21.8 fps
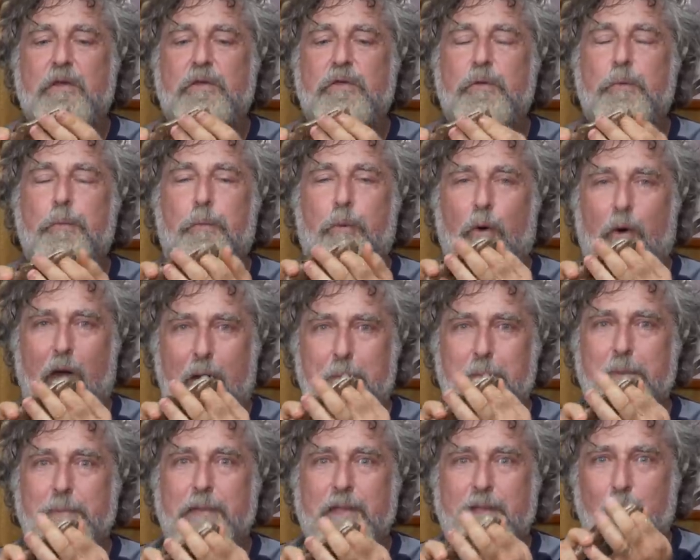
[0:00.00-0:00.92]
you
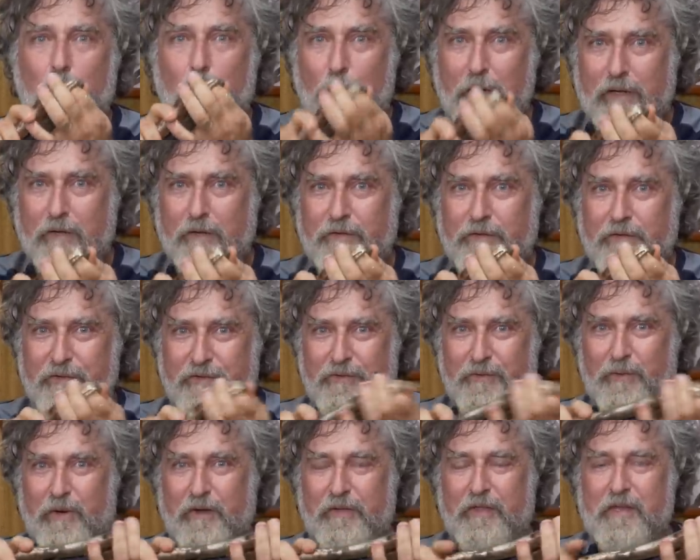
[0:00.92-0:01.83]
probably will
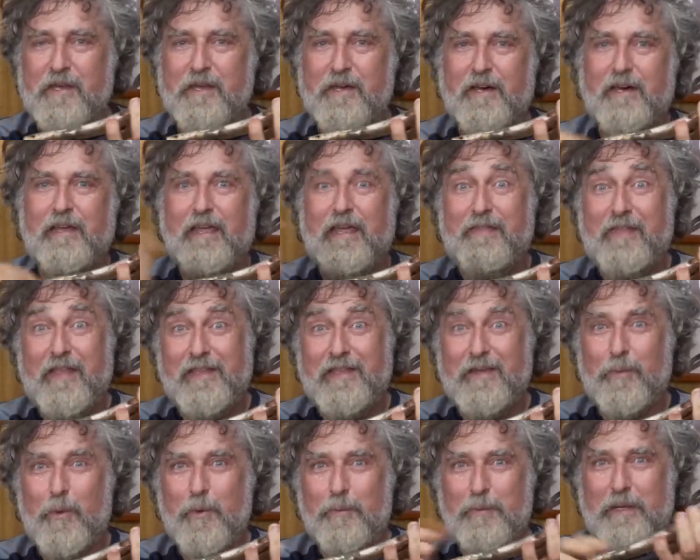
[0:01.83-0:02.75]
destroy the nut and then
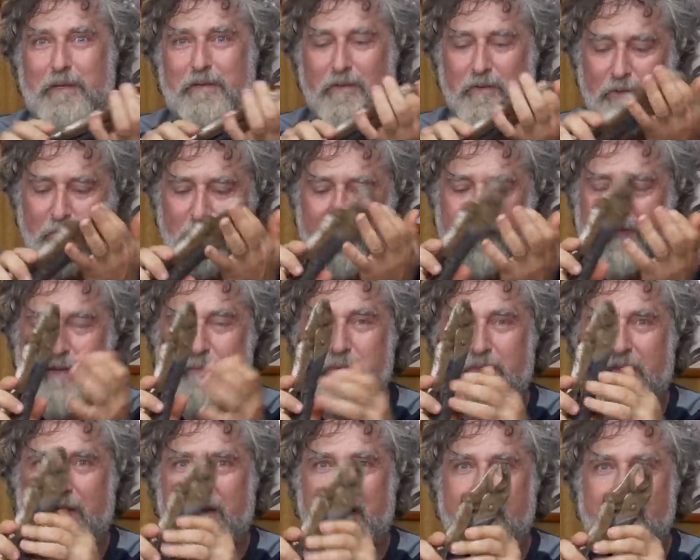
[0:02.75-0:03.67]
you won't be able to do anything
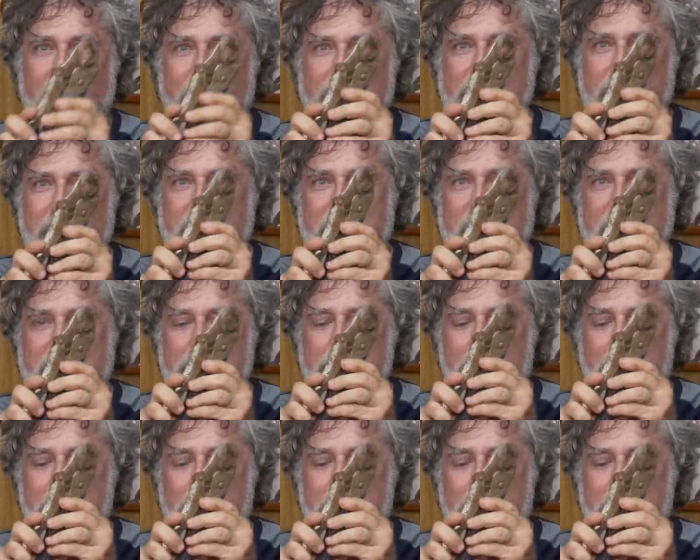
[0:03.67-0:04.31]
with it later. So this is